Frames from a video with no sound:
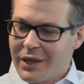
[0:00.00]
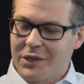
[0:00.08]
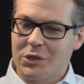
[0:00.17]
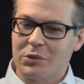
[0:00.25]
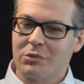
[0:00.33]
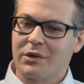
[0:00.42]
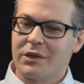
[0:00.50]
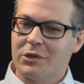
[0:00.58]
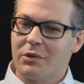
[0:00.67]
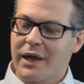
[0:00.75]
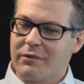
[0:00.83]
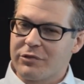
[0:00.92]
And
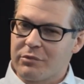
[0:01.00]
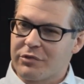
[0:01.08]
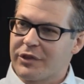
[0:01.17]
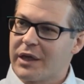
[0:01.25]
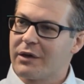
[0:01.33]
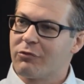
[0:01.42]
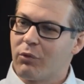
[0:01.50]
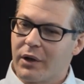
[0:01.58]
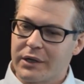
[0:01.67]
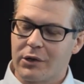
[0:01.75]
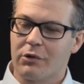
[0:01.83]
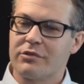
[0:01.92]
you have some say of
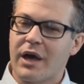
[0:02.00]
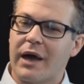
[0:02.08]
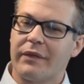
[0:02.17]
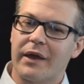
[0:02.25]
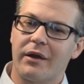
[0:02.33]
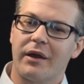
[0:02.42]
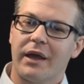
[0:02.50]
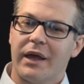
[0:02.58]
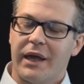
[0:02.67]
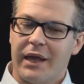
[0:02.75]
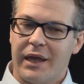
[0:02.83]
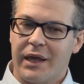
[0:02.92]
what goes on there.
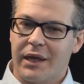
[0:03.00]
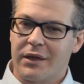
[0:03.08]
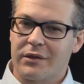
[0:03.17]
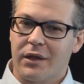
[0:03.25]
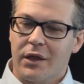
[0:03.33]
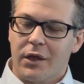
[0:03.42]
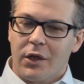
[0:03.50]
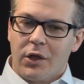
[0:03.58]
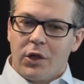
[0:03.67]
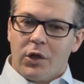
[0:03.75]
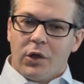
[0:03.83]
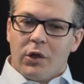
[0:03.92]
And
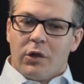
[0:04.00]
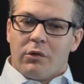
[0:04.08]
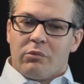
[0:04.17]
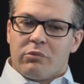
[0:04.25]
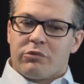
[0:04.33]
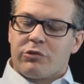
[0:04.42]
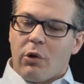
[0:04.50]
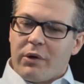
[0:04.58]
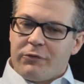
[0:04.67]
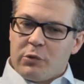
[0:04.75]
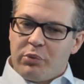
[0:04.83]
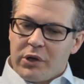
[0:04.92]
so
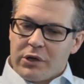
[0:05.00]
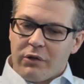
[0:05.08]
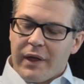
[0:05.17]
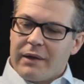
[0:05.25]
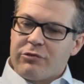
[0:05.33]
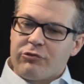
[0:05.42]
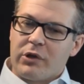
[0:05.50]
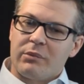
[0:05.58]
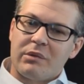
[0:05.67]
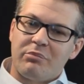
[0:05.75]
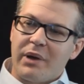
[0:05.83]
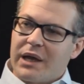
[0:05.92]
if you put your live stream,
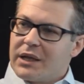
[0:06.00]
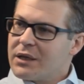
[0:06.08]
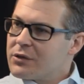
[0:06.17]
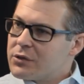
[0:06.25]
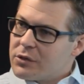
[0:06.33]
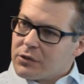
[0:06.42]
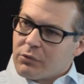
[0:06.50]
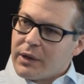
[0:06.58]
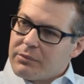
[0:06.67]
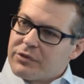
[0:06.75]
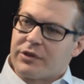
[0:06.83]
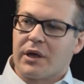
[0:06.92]
embed it into your
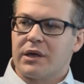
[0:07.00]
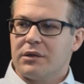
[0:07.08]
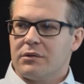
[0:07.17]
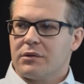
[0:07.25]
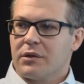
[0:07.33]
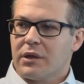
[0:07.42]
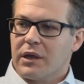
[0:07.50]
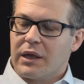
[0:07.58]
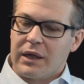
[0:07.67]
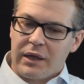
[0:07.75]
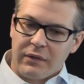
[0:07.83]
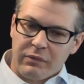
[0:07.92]
website,
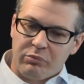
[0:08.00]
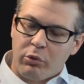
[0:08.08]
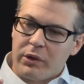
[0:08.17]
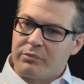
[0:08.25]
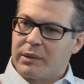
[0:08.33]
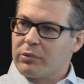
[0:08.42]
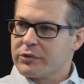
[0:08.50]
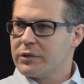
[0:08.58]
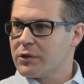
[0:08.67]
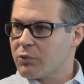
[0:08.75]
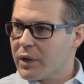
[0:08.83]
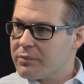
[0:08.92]
and point people to
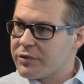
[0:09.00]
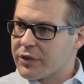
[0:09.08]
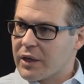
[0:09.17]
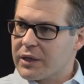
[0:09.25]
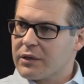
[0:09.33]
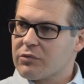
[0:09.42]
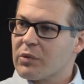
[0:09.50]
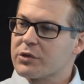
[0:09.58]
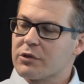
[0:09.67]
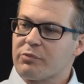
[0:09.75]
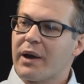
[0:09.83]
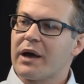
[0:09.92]
your website as
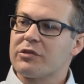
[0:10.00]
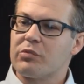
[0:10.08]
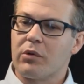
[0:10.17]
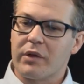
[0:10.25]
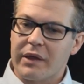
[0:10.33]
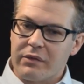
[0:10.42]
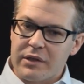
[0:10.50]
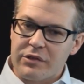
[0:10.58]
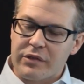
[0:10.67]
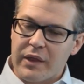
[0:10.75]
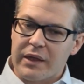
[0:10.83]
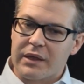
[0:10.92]
much as possible, at
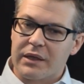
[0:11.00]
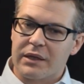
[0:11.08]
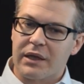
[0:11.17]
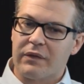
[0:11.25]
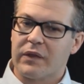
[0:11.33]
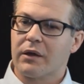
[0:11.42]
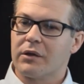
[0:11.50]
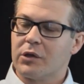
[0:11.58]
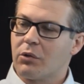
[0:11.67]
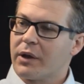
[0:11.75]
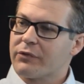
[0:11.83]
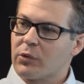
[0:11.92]
least they can get there and you
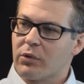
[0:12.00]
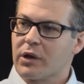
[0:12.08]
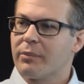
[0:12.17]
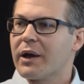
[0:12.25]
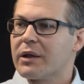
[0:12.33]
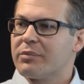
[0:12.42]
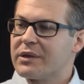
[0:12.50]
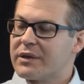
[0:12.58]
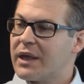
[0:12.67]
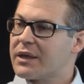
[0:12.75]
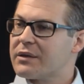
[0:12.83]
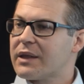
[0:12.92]
don't have to worry about it being
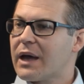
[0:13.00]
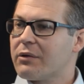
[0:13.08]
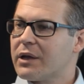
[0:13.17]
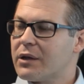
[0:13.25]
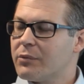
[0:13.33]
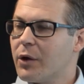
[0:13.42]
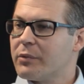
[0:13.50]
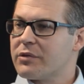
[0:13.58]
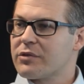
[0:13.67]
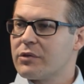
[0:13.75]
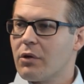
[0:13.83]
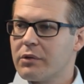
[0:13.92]
taken down at a
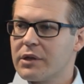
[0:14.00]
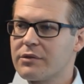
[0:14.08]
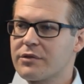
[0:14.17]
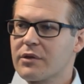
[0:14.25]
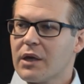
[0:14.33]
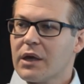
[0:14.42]
moment's notice.